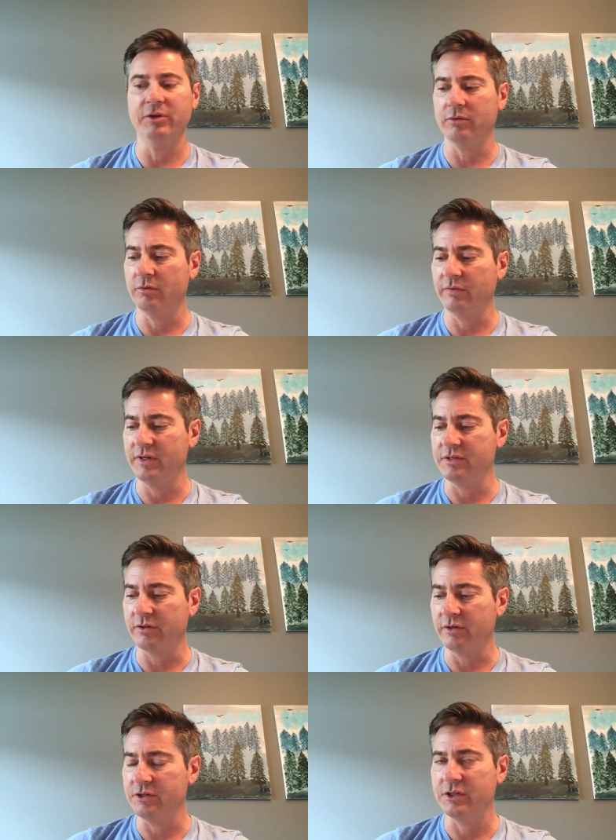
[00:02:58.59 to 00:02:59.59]
of your own
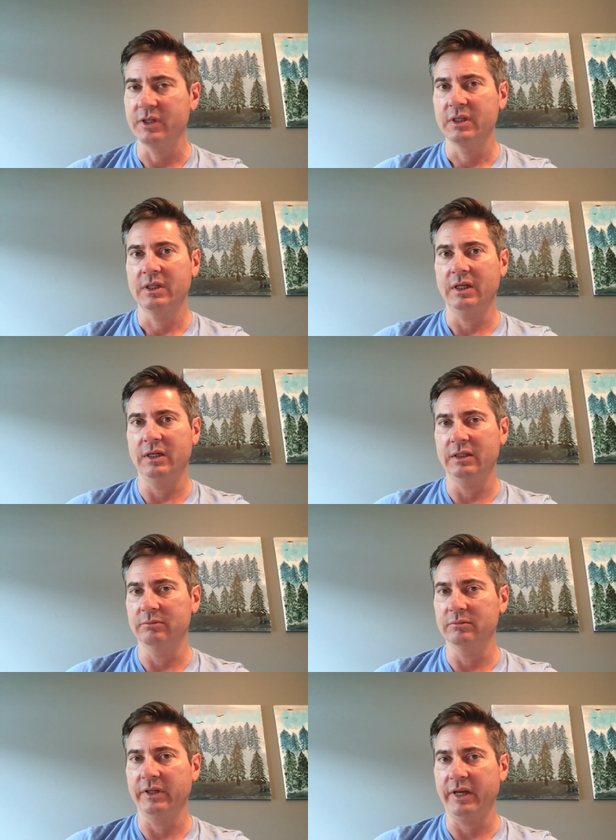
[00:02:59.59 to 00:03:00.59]
research
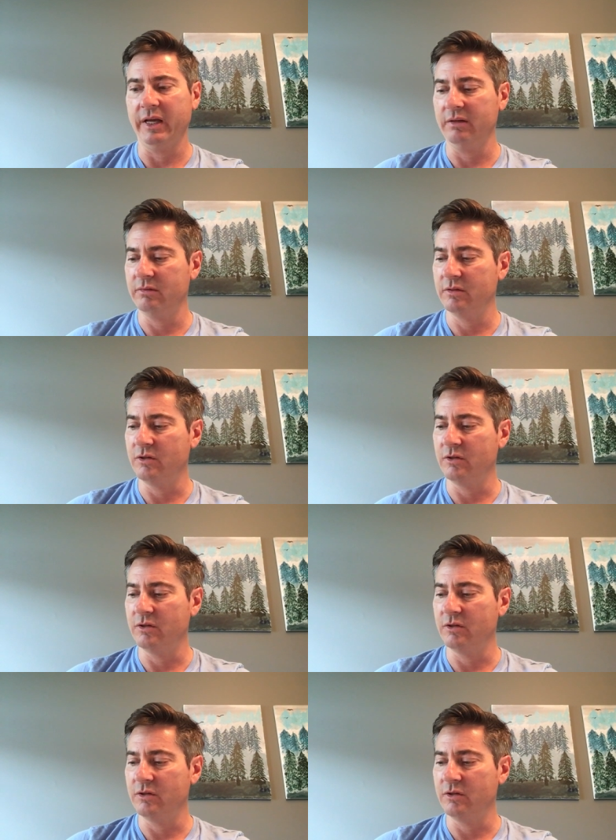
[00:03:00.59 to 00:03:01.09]
um, again,